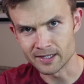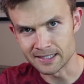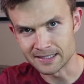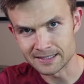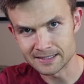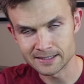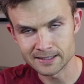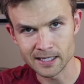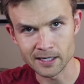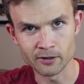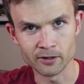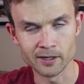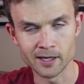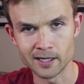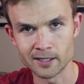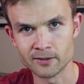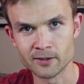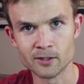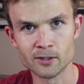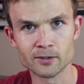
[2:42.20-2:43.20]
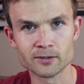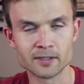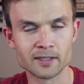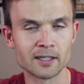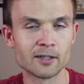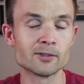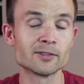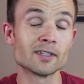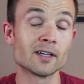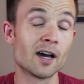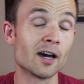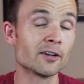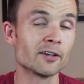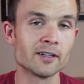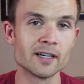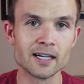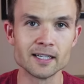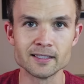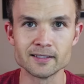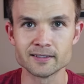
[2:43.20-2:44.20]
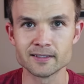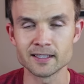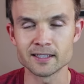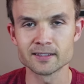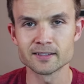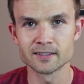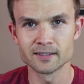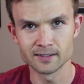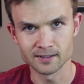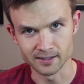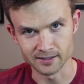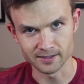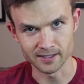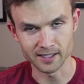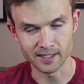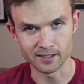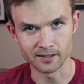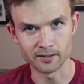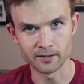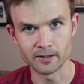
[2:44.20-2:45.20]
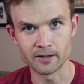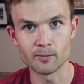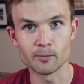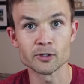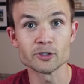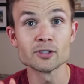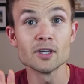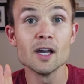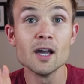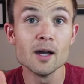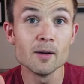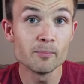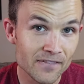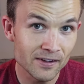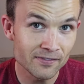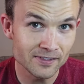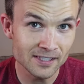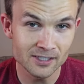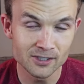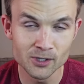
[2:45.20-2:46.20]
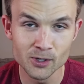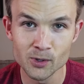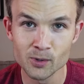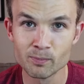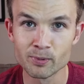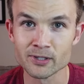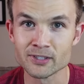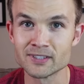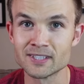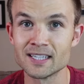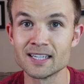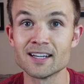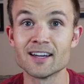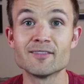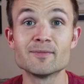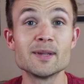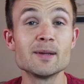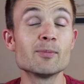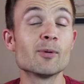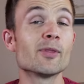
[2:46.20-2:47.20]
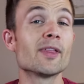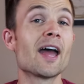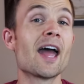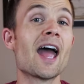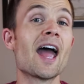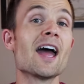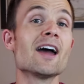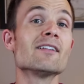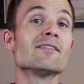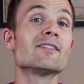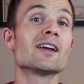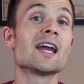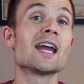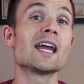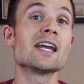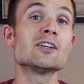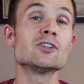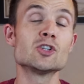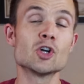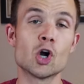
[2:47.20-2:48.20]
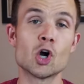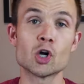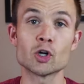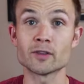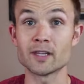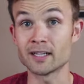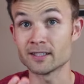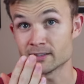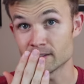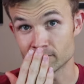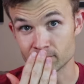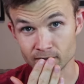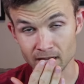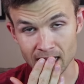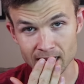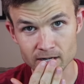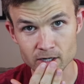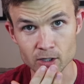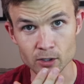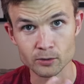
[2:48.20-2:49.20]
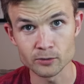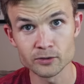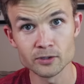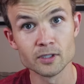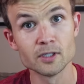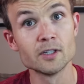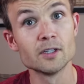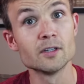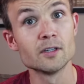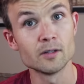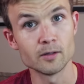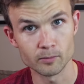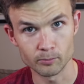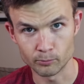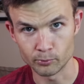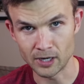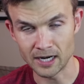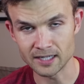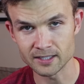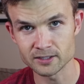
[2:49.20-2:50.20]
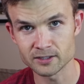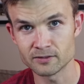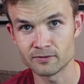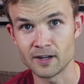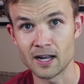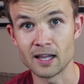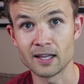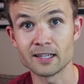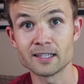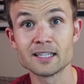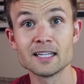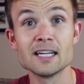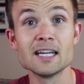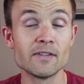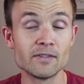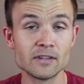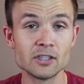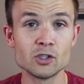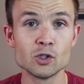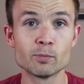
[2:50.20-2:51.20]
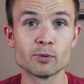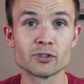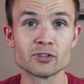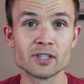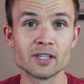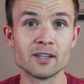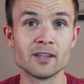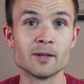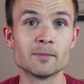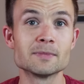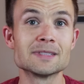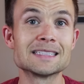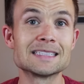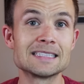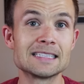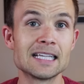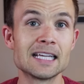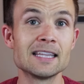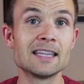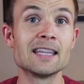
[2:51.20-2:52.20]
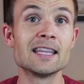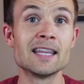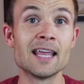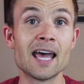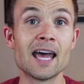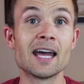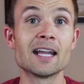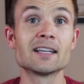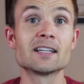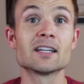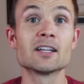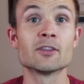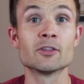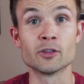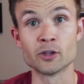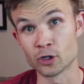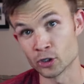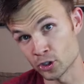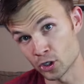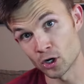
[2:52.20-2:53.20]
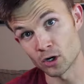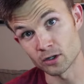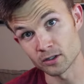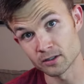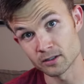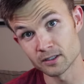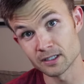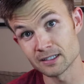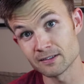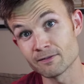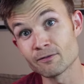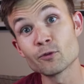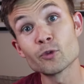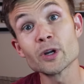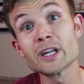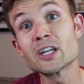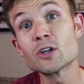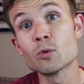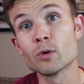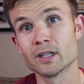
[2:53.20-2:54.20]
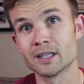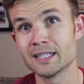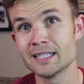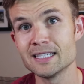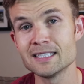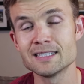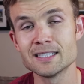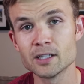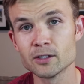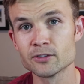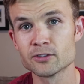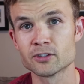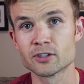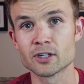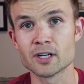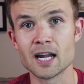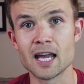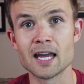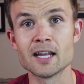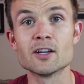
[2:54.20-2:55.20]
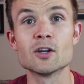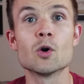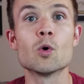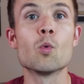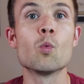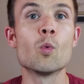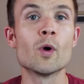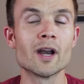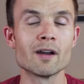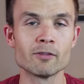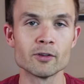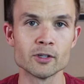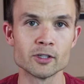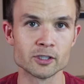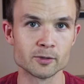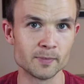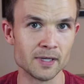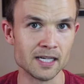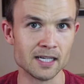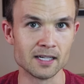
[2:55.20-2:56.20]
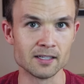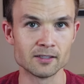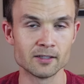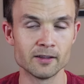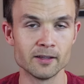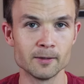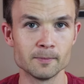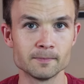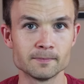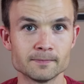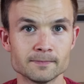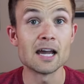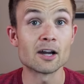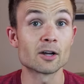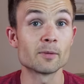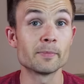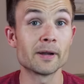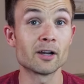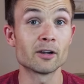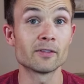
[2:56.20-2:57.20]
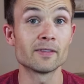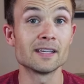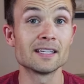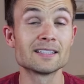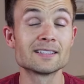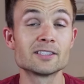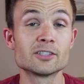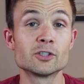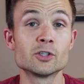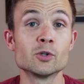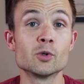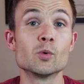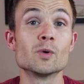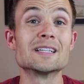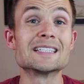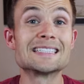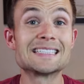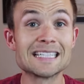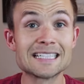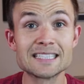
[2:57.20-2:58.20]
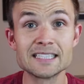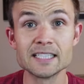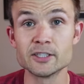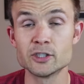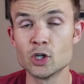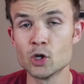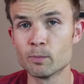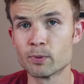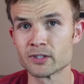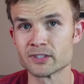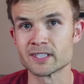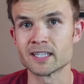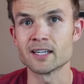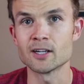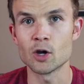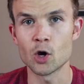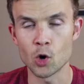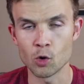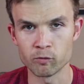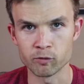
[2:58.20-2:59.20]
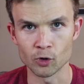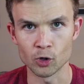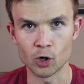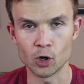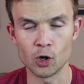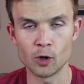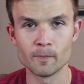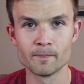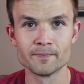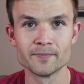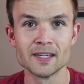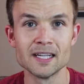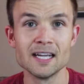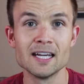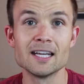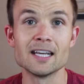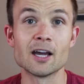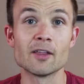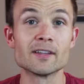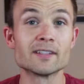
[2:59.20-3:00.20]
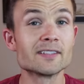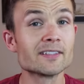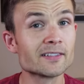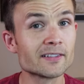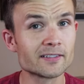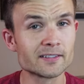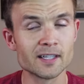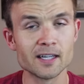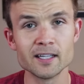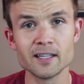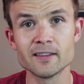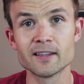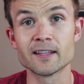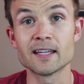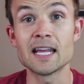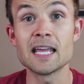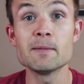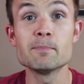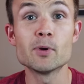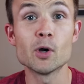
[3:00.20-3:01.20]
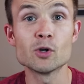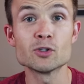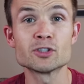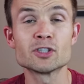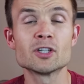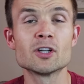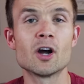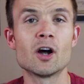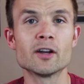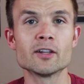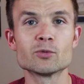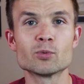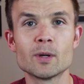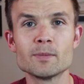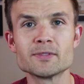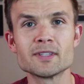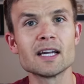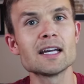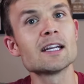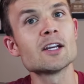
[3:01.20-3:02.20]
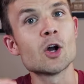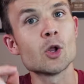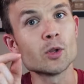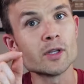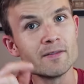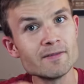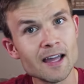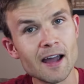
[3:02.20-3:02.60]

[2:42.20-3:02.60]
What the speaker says: he segregated those, I think it was 186, let's not get into the numbers, 52% of people that have a dog that is a flat nose, brachycephalic, 52% of them said that their dog frequently tilts their head whenever they're speaking to them. Now compared to this to 62% overall. Now this is a study that he posted on his website. I'll leave